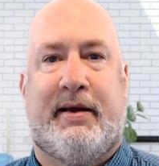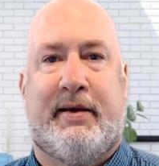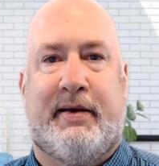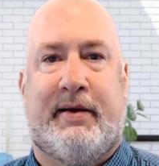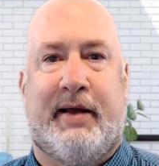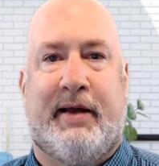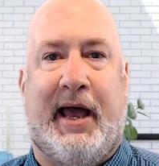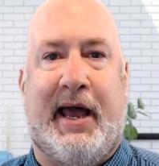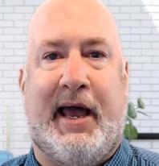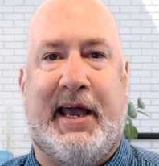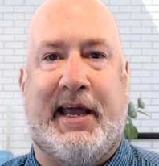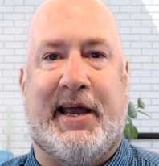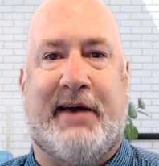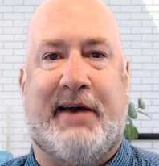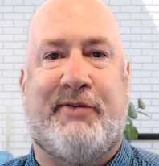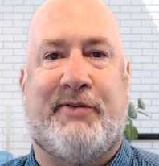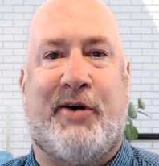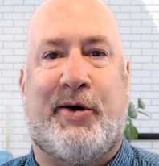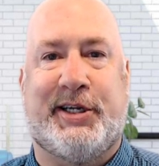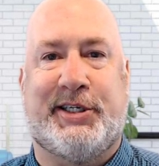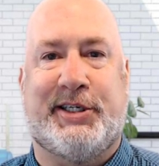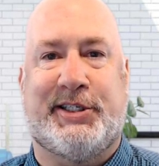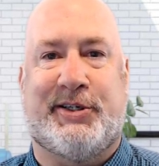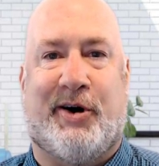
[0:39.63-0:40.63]
Hey, I've
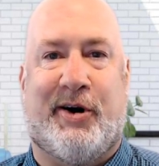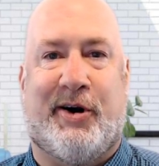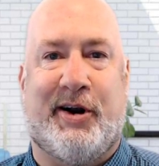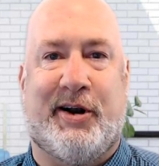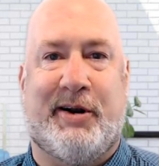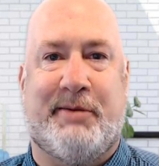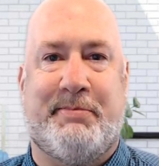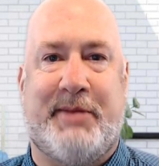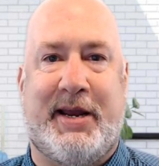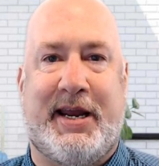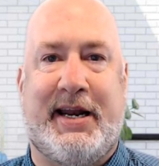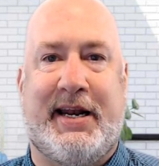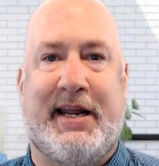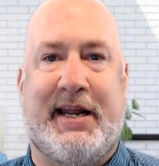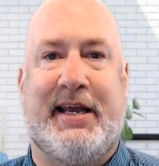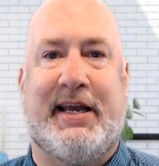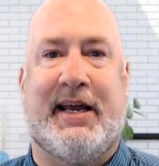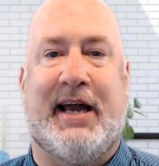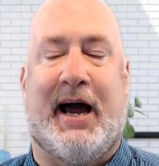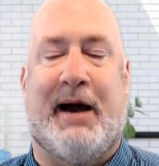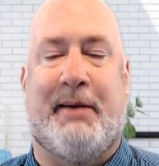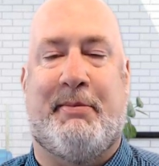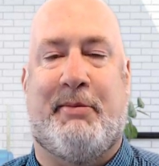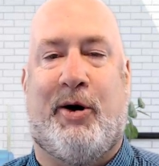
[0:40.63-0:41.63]
already started a meeting.
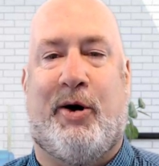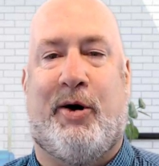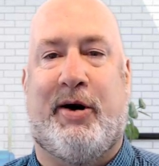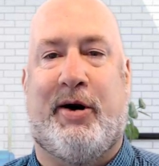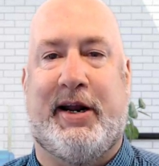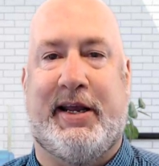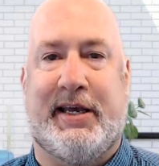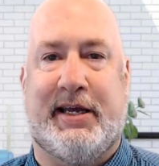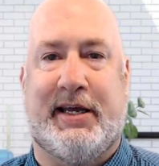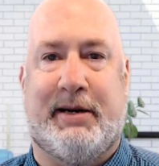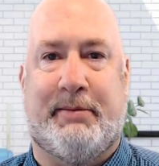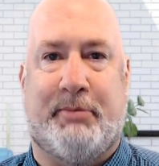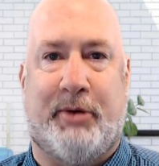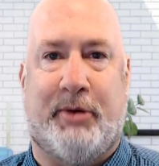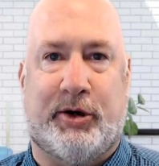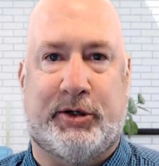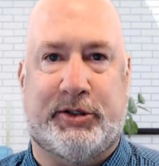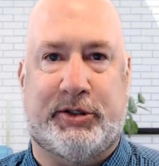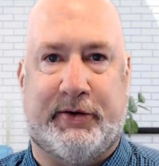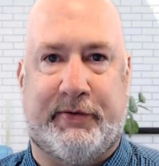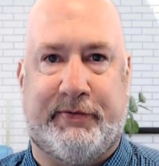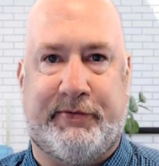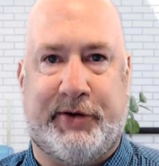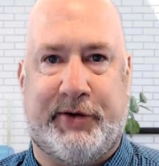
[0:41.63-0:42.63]
I'm already in
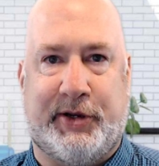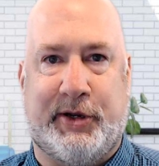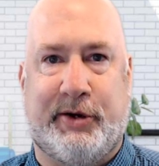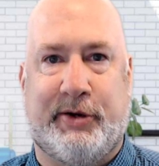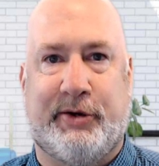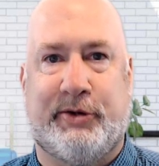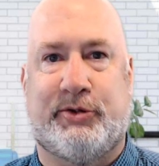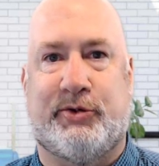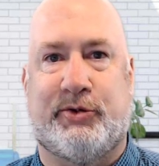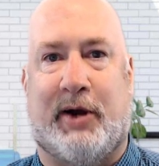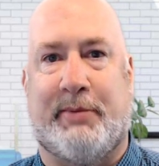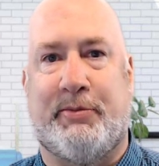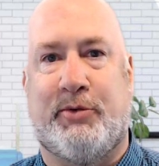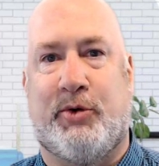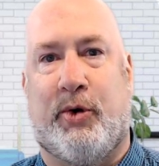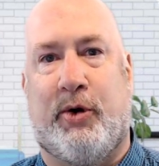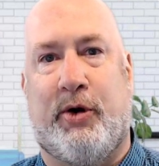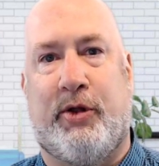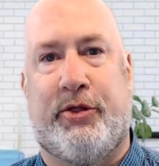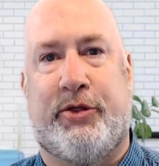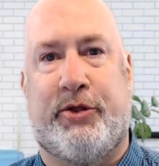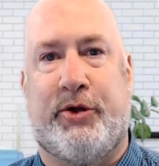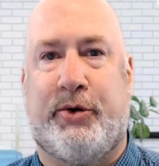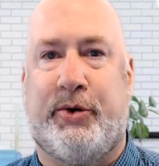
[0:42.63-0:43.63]
immersive view, so I'm
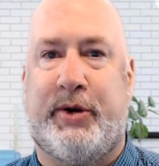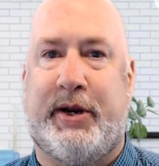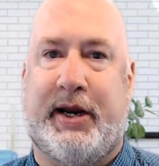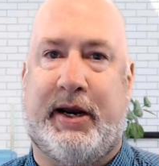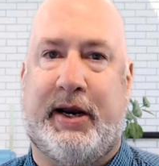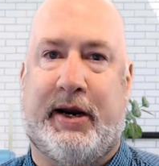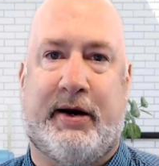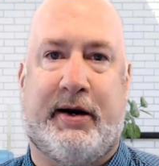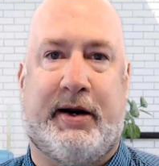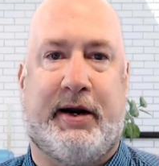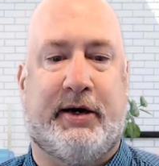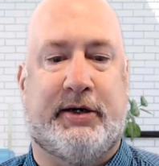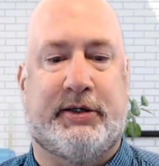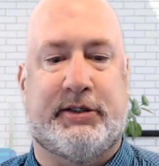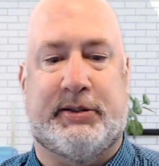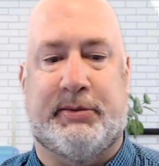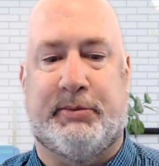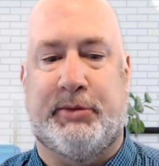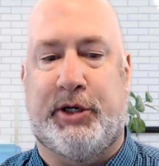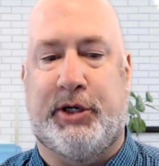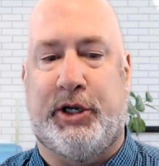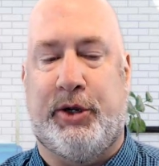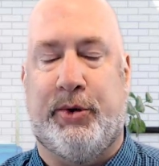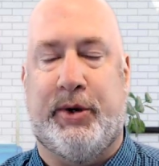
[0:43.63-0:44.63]
going through here. Here's some
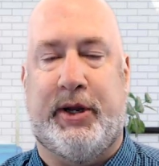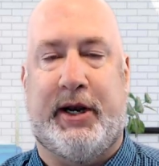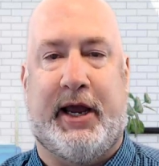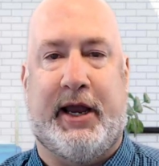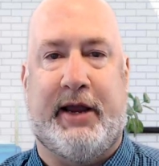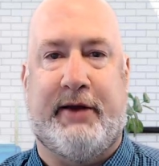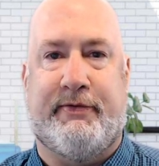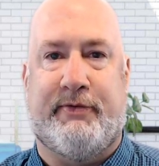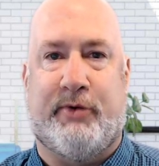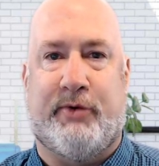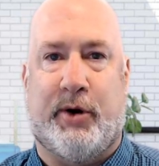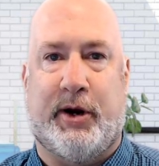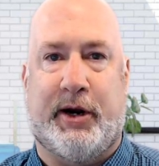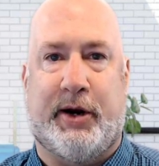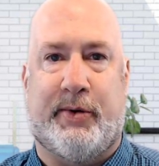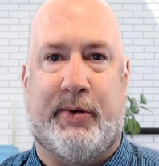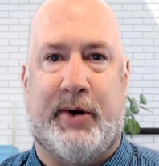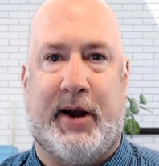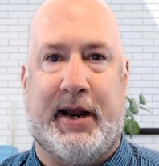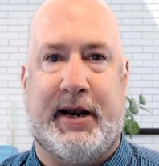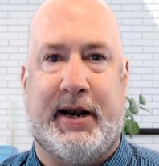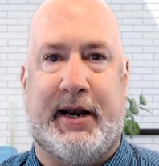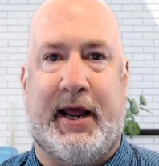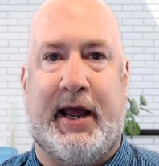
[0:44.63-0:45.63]
Q&A for you
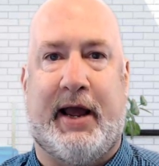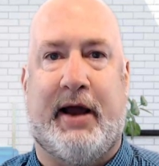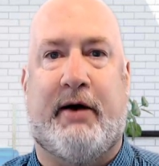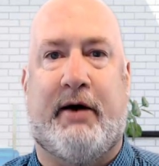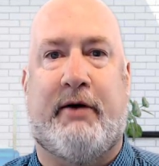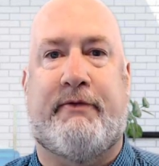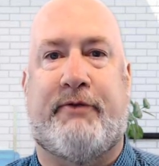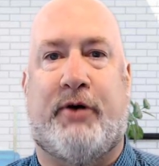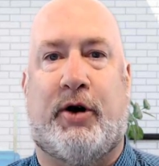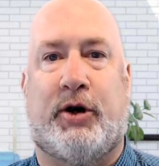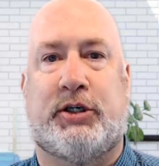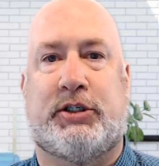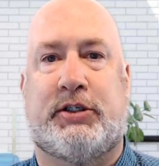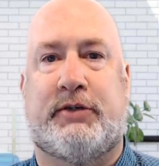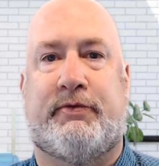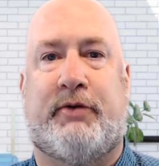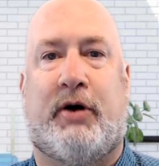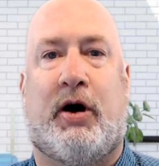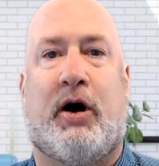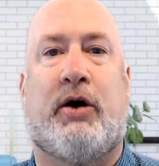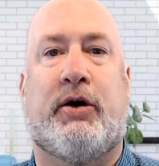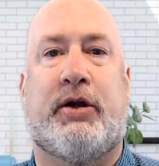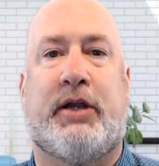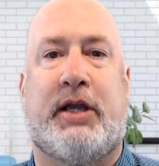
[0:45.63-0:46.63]
right now. First of
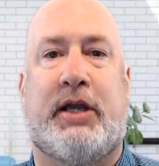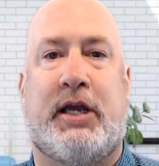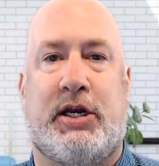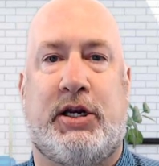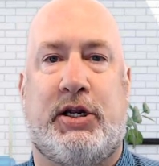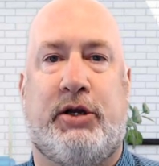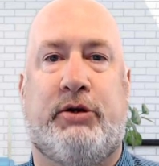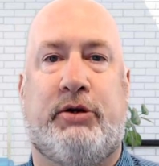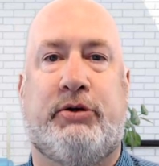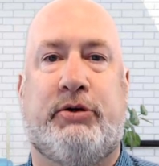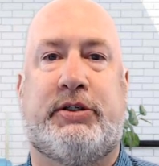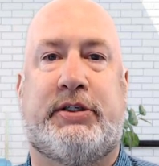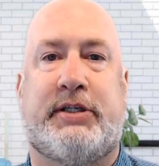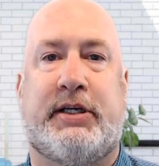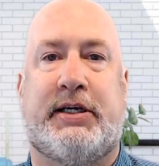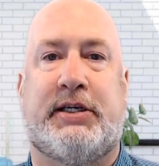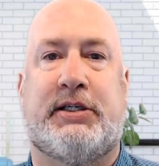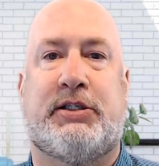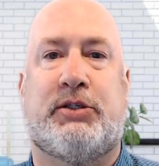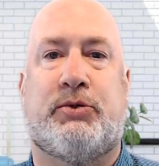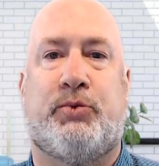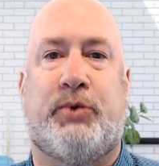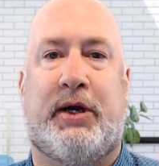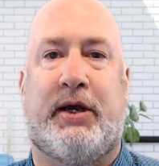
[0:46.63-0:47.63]
all, can you use
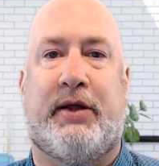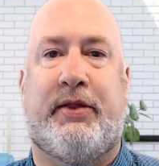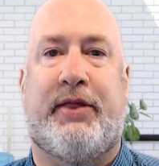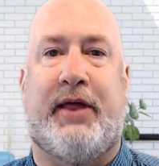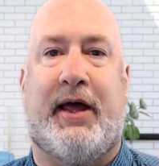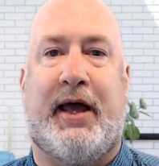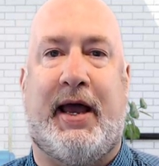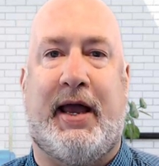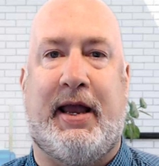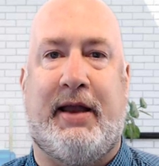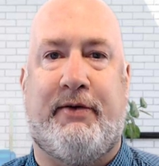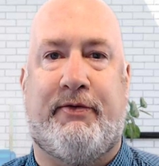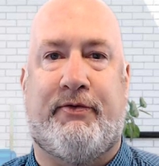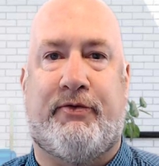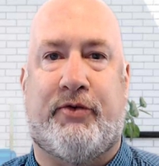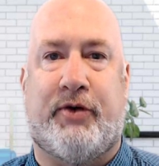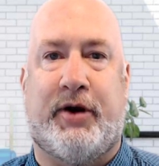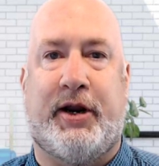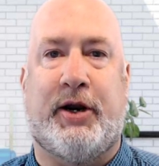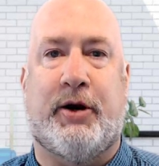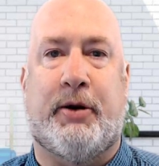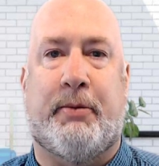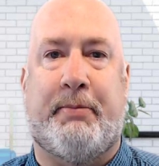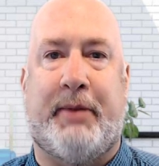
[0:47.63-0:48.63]
this with a
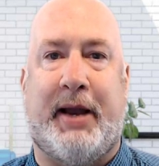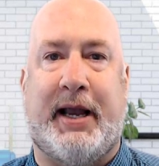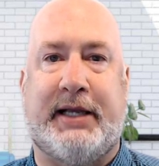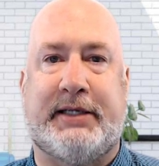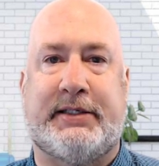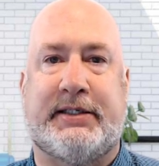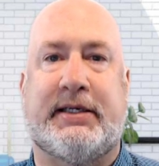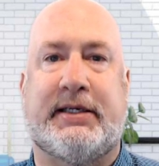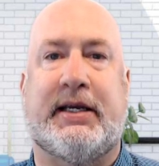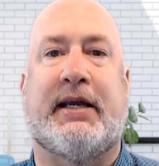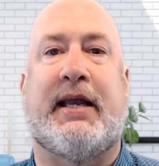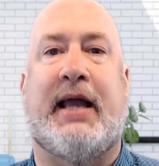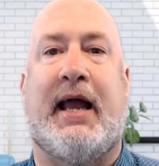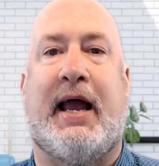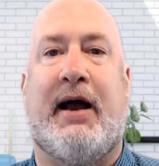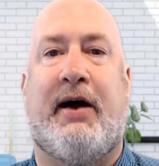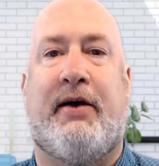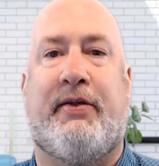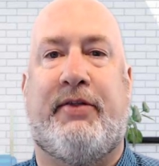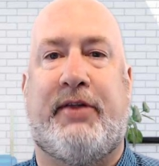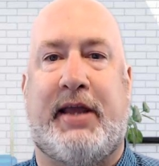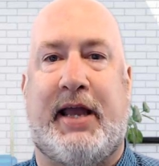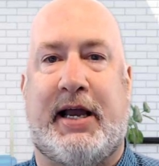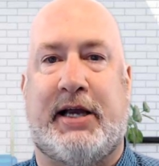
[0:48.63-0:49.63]
free or basic
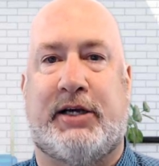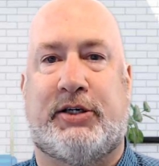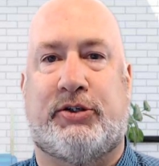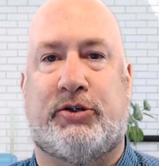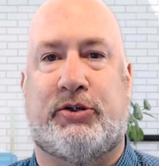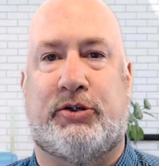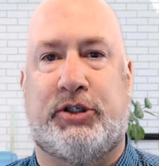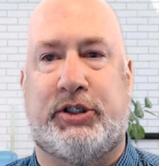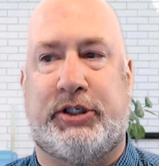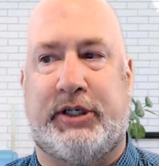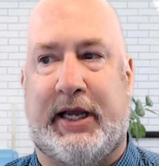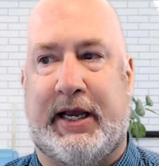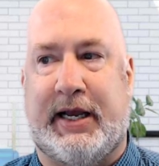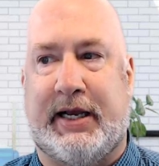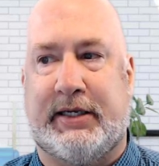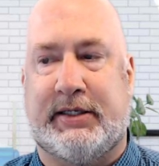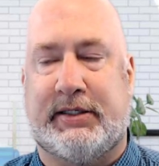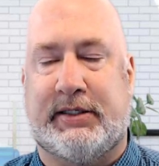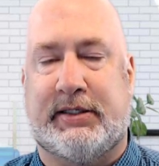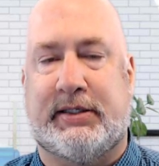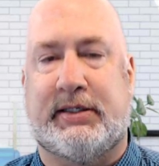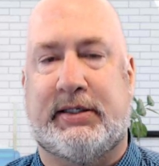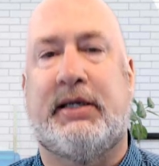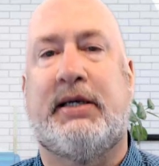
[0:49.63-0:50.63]
account? The answer is
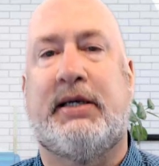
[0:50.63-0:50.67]
yes.